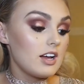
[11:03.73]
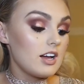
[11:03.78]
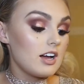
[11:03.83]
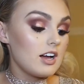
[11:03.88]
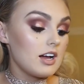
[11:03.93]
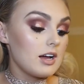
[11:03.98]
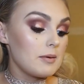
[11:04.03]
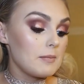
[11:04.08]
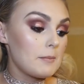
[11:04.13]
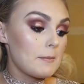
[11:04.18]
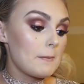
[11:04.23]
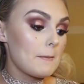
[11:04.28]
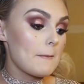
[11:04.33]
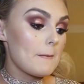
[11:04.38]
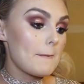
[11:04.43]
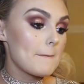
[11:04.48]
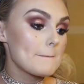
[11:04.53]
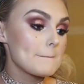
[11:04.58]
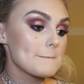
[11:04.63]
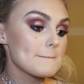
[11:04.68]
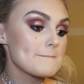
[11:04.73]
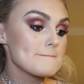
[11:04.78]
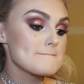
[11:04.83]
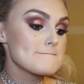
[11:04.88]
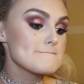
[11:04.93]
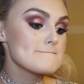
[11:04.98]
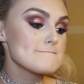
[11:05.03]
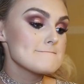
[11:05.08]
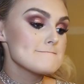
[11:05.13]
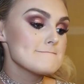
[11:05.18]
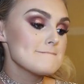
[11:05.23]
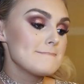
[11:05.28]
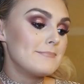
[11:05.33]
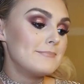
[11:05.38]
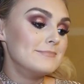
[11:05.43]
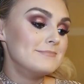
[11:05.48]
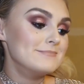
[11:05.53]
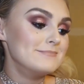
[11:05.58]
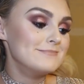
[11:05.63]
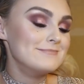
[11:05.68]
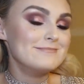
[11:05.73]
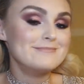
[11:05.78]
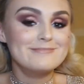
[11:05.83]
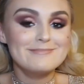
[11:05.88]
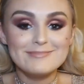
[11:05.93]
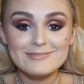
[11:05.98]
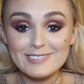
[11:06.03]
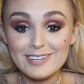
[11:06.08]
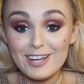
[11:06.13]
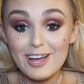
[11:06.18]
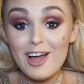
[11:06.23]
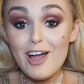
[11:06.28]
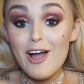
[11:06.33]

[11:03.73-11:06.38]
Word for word: Misha um, thought she was a fan. I